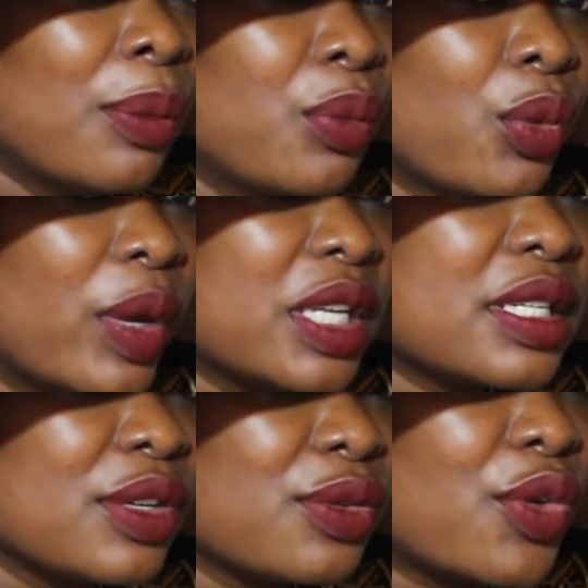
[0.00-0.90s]
Went
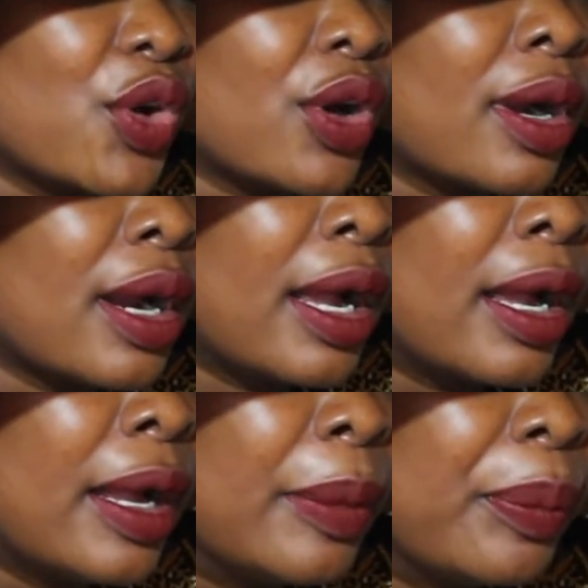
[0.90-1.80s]
in for
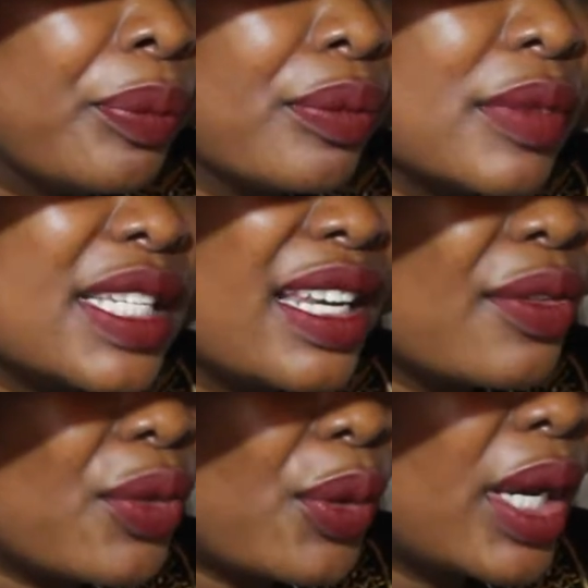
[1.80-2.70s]

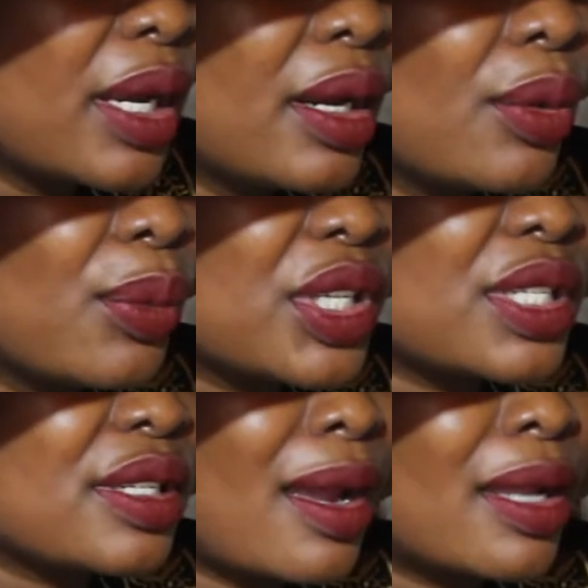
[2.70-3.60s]
delivery, which
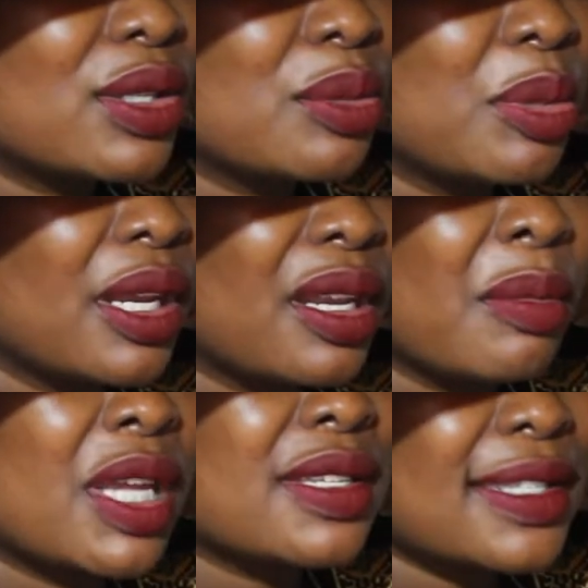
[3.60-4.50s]
had to be an
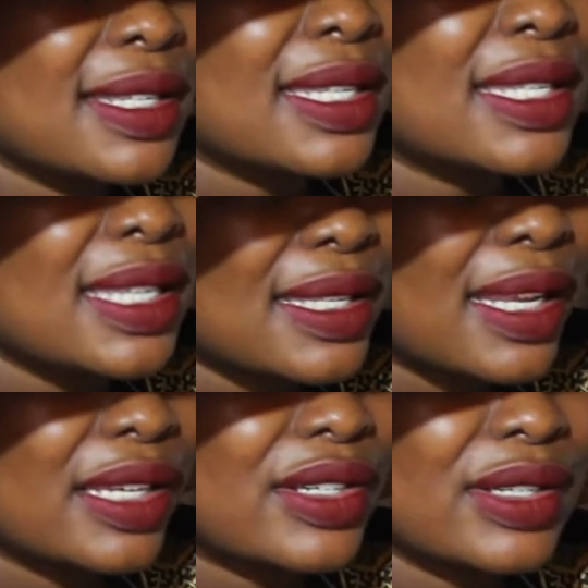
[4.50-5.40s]
emergency
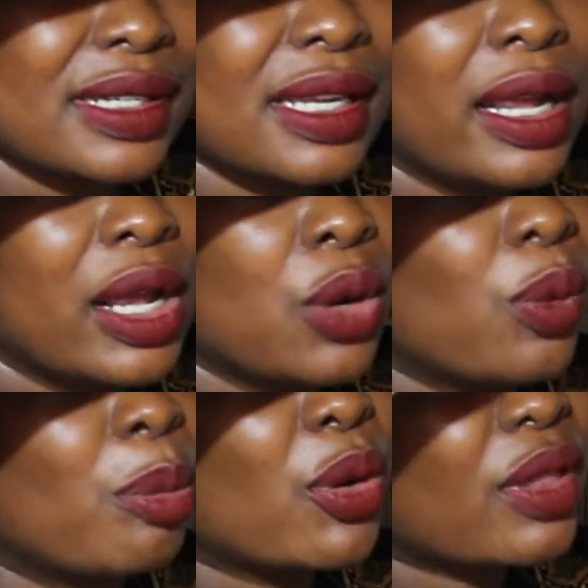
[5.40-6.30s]
C-section. We
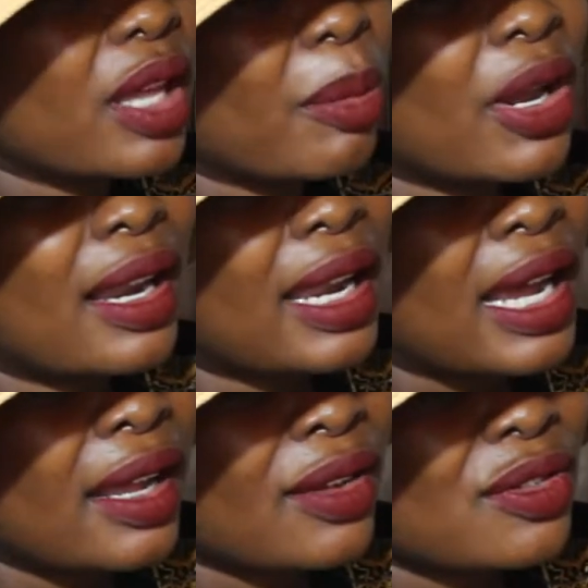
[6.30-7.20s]
both came out
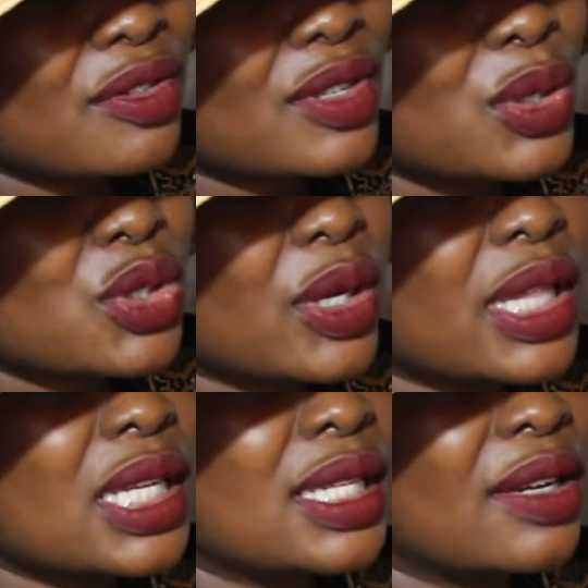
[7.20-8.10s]
alive. So during the
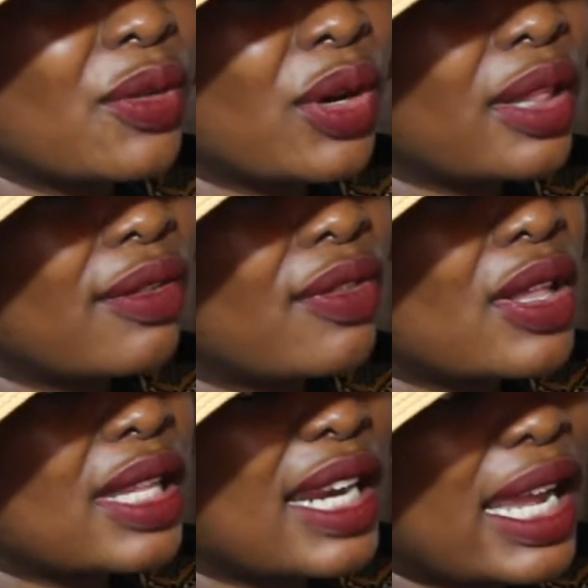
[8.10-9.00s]
delivery, they found
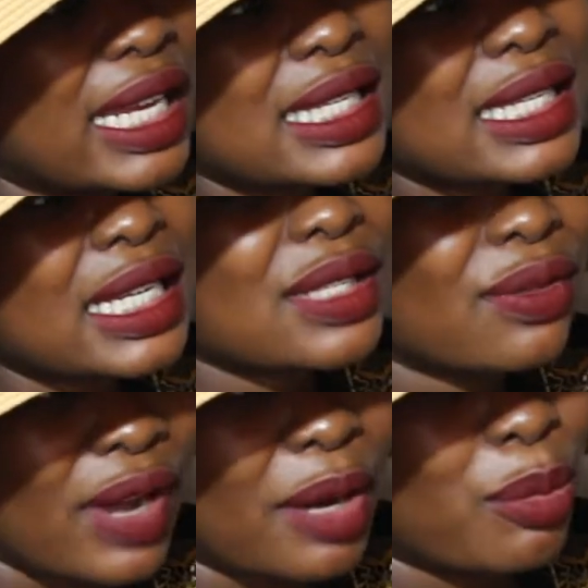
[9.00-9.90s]
that I had 6
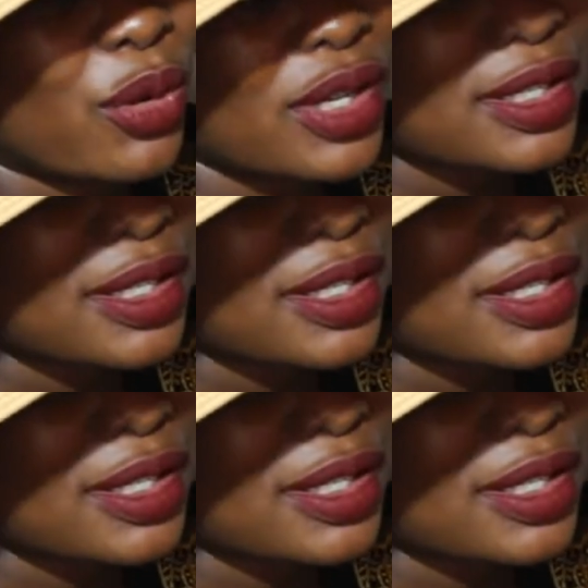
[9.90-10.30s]
fibroids,